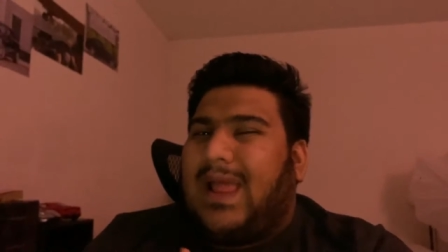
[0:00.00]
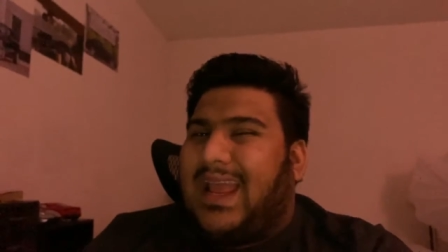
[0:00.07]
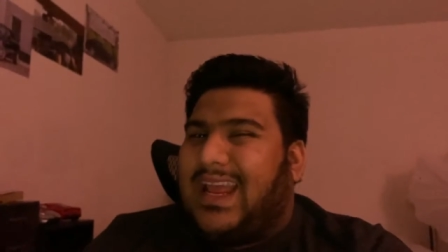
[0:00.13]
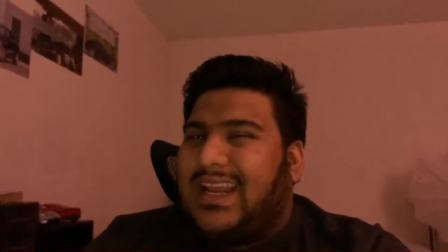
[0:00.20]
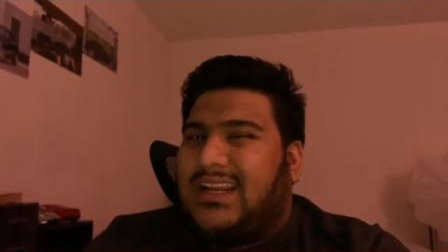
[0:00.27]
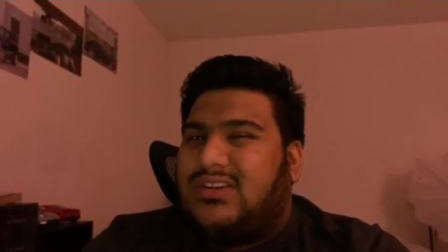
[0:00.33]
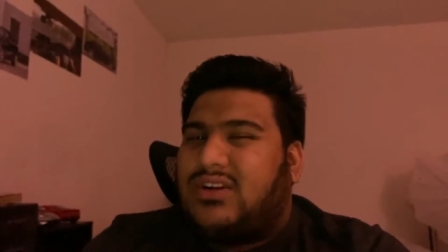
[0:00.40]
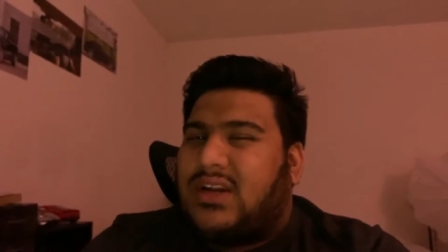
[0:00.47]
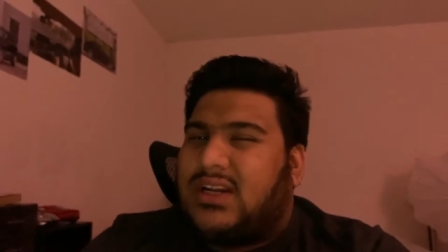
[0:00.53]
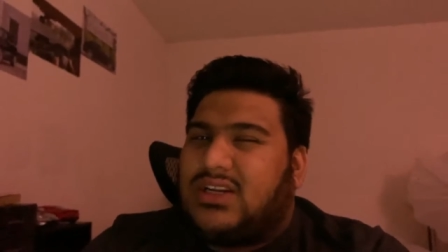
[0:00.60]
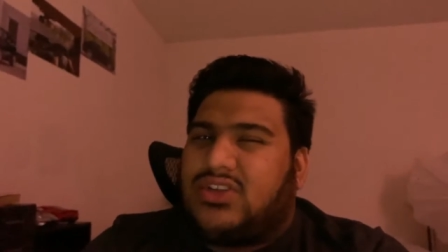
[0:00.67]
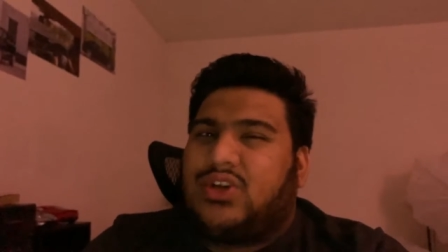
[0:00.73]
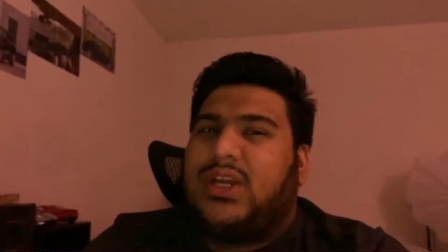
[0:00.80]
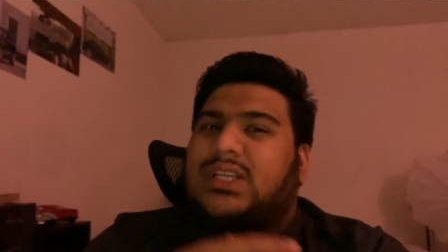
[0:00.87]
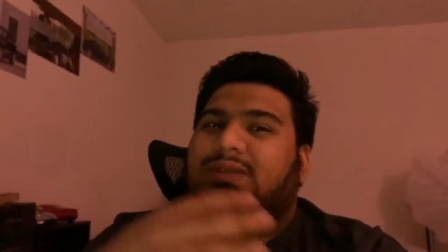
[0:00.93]
and trying to
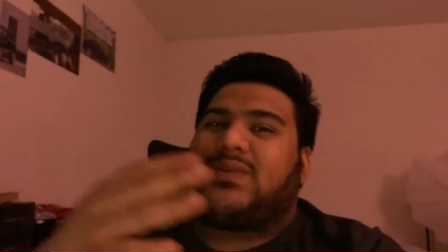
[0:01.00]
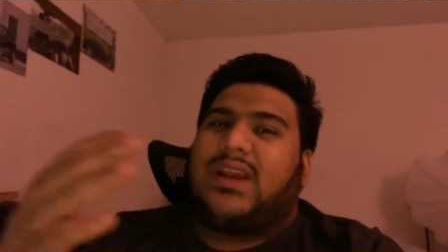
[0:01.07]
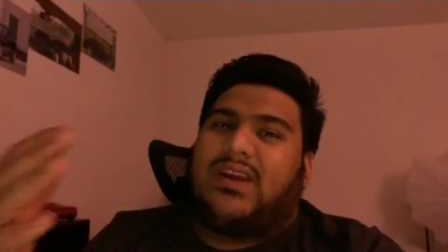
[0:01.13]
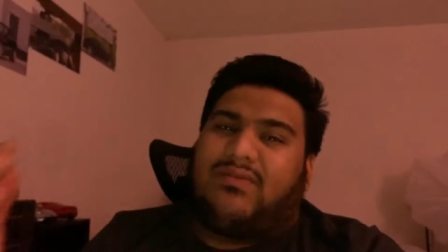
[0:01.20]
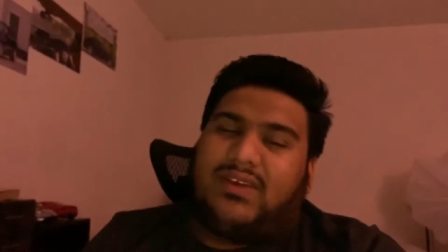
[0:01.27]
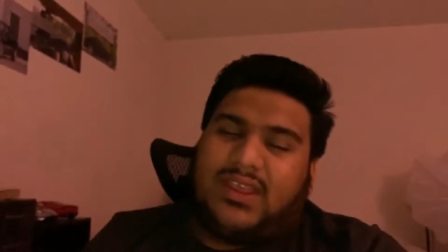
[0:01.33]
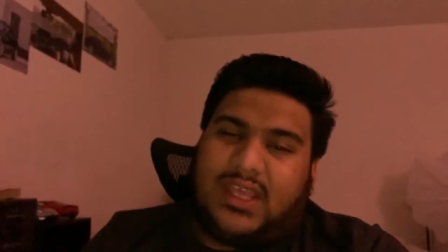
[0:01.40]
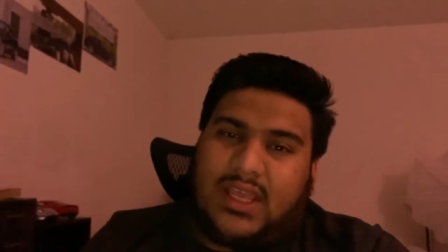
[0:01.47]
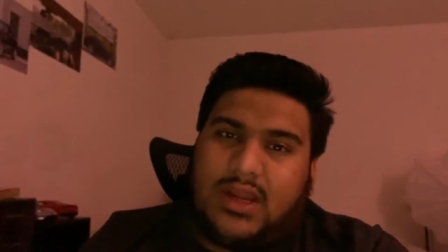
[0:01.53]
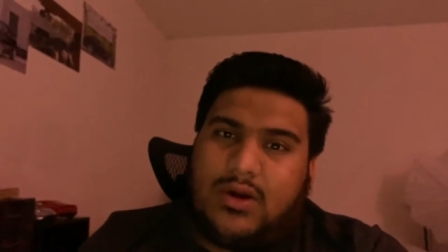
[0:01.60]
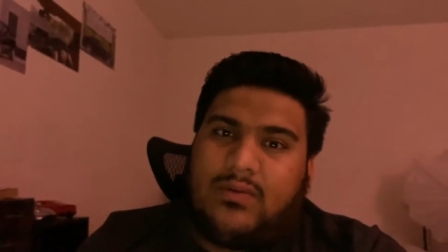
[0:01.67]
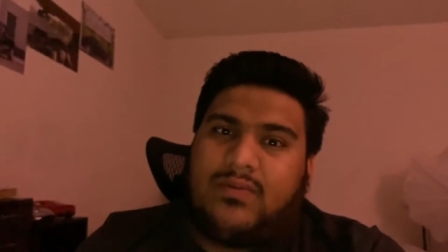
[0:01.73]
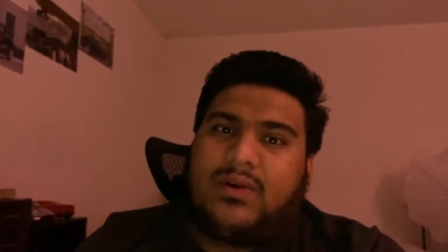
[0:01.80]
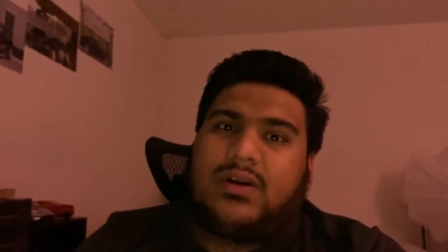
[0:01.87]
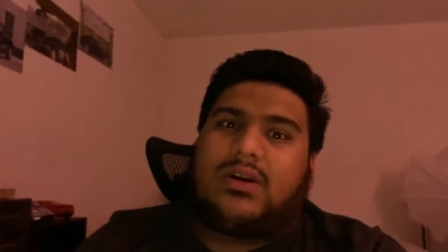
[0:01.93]
transfer everything
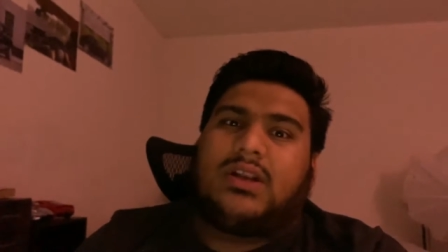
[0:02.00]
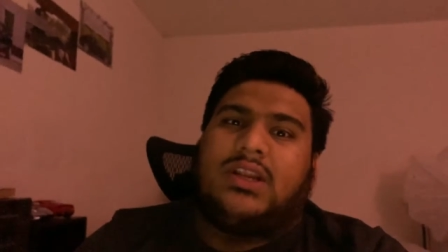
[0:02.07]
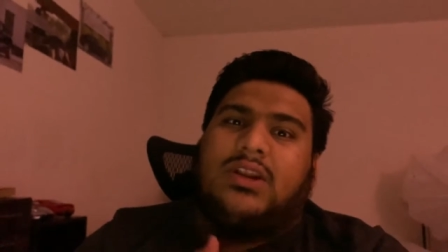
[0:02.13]
over,